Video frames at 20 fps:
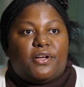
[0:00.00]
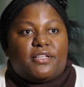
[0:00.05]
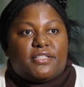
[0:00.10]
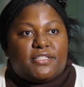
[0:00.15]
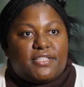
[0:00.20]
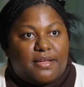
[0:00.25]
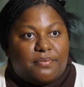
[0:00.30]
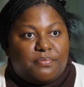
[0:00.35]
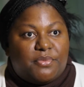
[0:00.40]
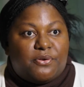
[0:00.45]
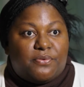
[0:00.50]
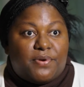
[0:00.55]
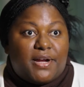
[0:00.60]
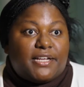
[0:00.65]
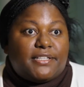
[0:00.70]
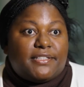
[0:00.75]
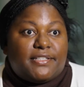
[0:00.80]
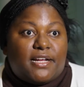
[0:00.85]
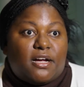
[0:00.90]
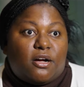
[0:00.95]
In Zambia
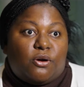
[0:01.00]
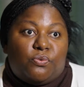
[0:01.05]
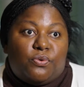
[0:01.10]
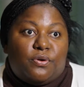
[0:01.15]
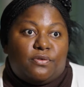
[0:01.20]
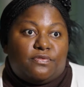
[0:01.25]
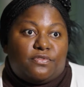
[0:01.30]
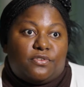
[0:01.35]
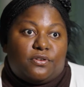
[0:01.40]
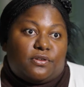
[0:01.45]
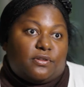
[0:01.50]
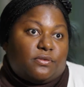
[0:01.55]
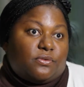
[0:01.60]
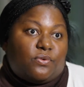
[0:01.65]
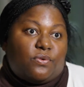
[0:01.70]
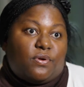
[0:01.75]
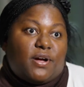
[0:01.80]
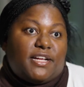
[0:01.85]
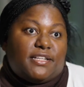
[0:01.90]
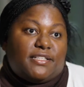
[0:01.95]
right now, we've got
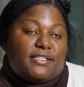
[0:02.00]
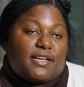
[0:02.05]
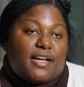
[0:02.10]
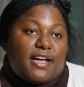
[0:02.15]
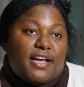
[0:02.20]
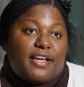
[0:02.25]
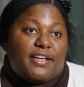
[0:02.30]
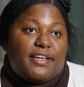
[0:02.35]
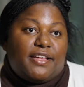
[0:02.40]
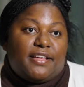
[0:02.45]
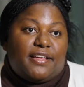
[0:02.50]
quite high